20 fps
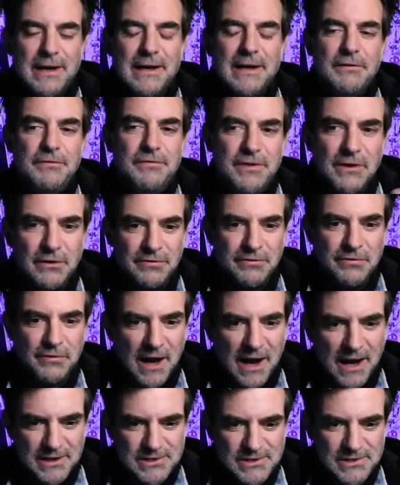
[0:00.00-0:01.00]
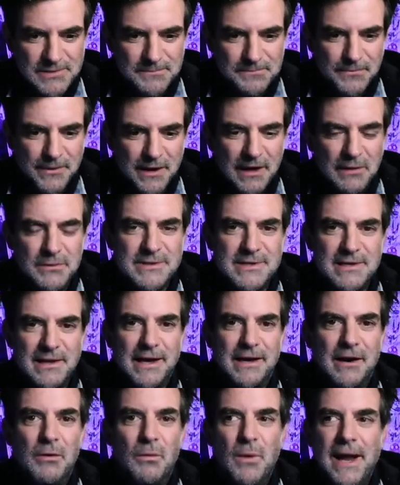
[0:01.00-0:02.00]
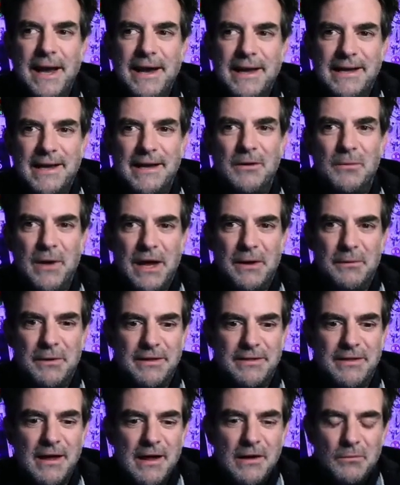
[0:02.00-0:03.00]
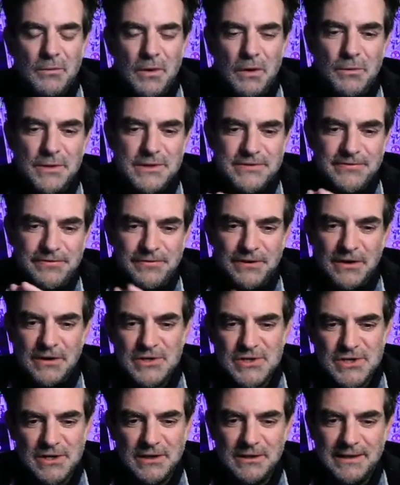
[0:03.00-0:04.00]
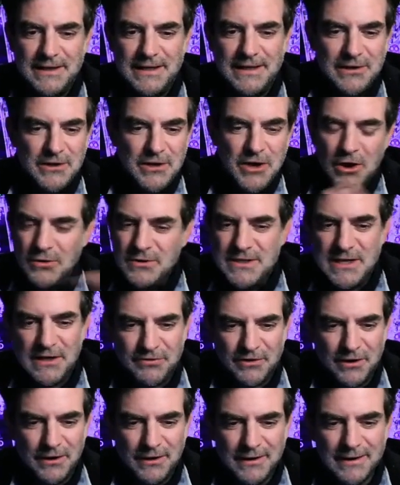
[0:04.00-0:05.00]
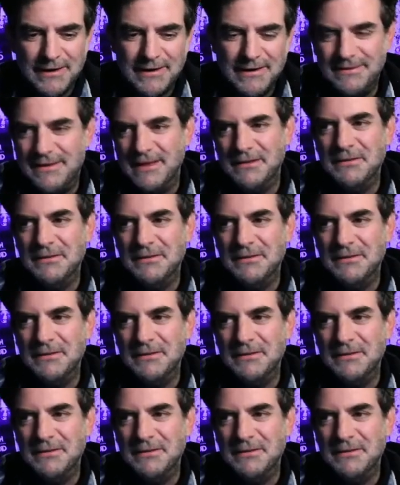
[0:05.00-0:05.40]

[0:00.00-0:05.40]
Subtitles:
feel fresh. It was like a way to get away with what was functionally no different than